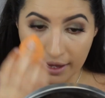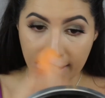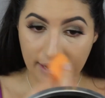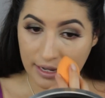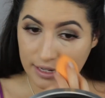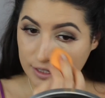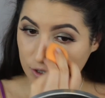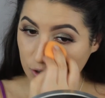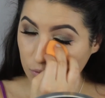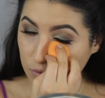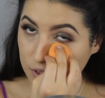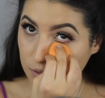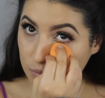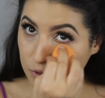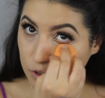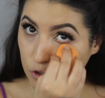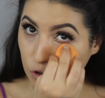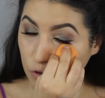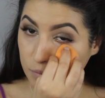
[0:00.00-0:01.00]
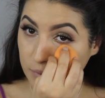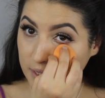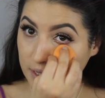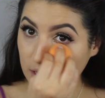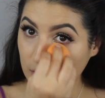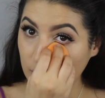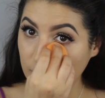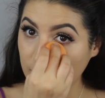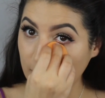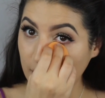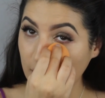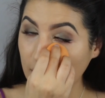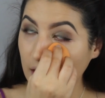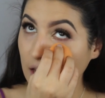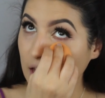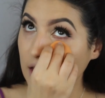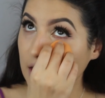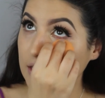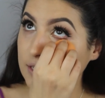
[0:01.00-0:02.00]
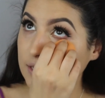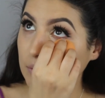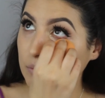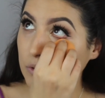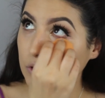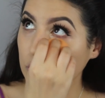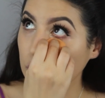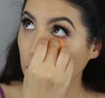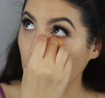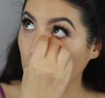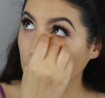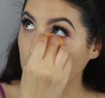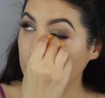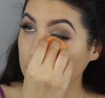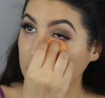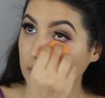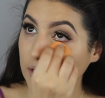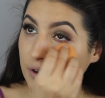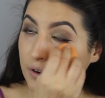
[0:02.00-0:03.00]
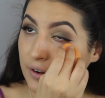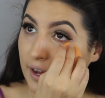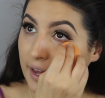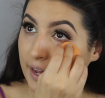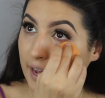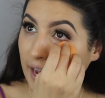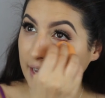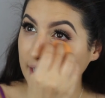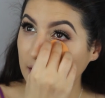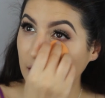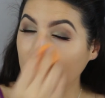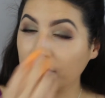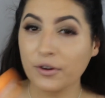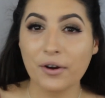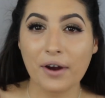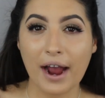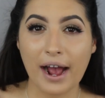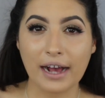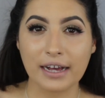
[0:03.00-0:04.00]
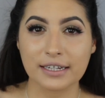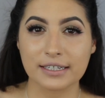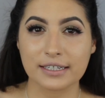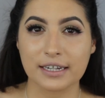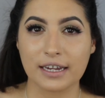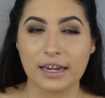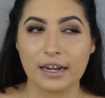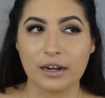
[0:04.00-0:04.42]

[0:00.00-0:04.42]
Guys, you know what someone told me the other day? Someone told me, they're like, I love your accent.